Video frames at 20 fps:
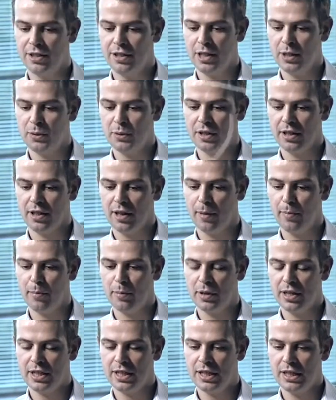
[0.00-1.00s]
a year with the
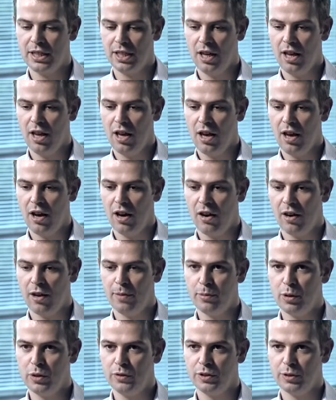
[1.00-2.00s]
company, I
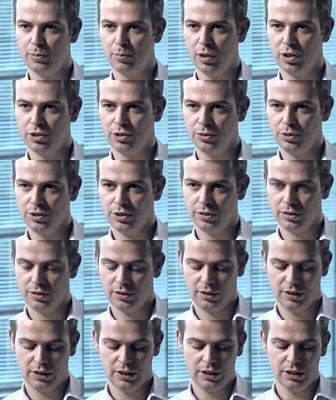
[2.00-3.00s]
moved to Brussels,
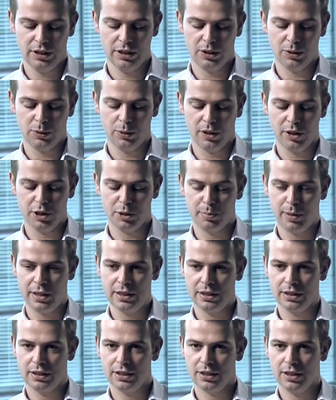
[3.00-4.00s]
where I
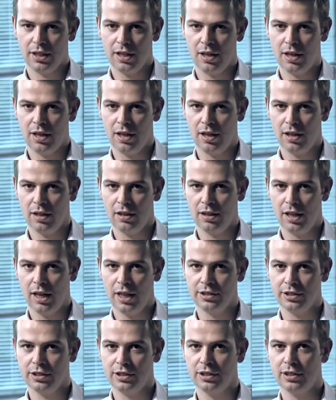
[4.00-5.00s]
spent,
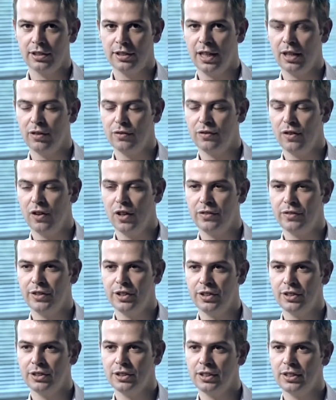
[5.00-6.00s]
as it turned out, 5
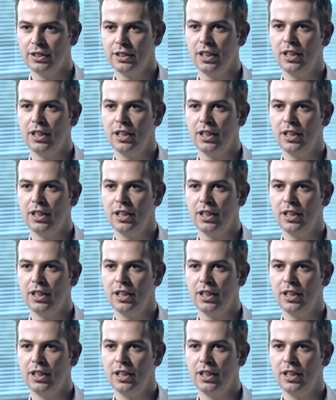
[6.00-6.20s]
years